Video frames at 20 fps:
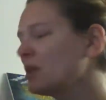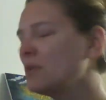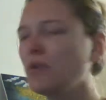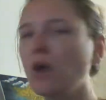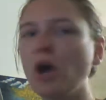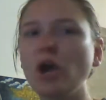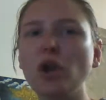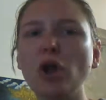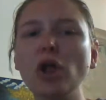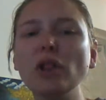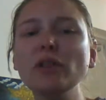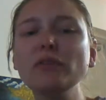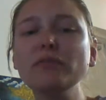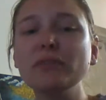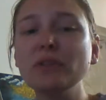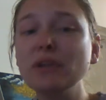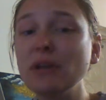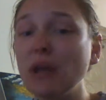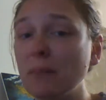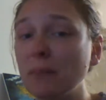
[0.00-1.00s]
Not all
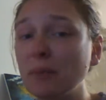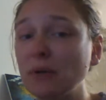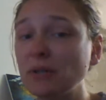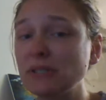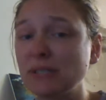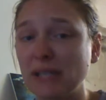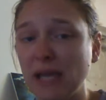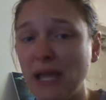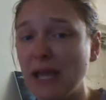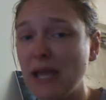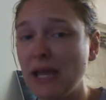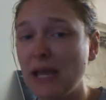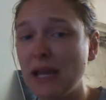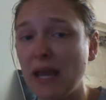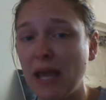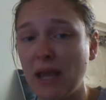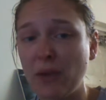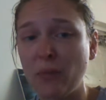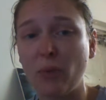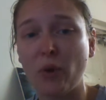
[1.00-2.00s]
of the numbers
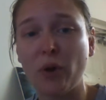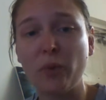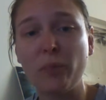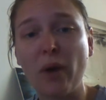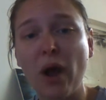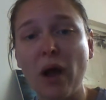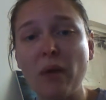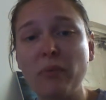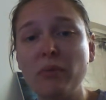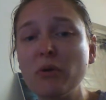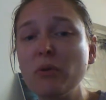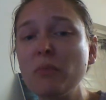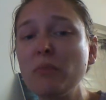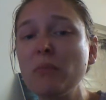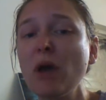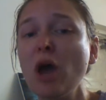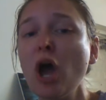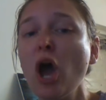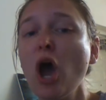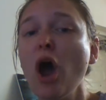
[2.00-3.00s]
in a word
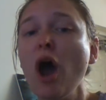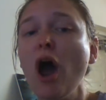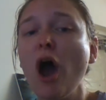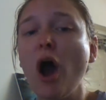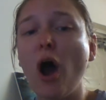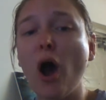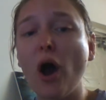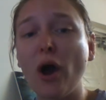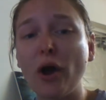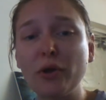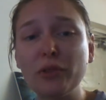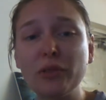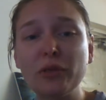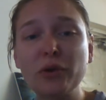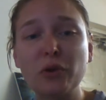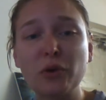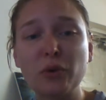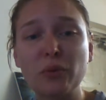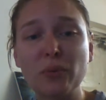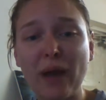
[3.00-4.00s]
problem are
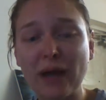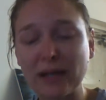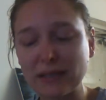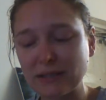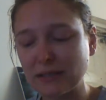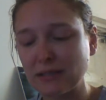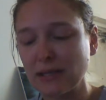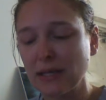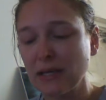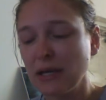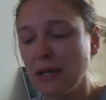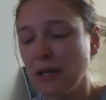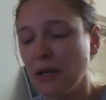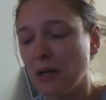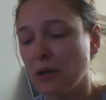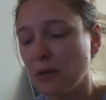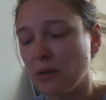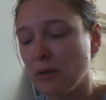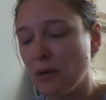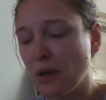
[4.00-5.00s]
the correct
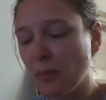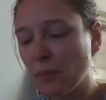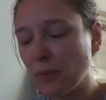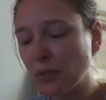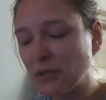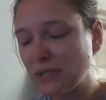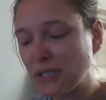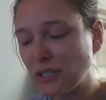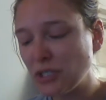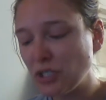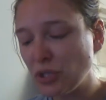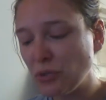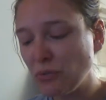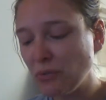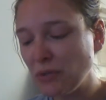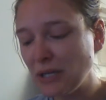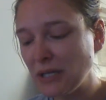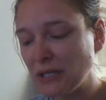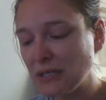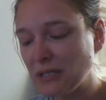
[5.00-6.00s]
numbers that you
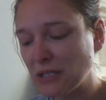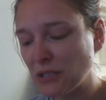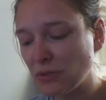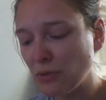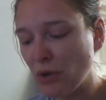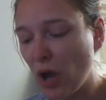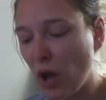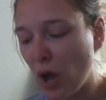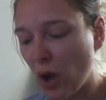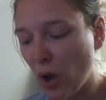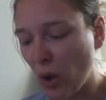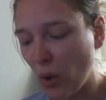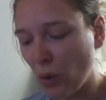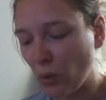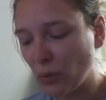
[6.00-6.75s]
need to know.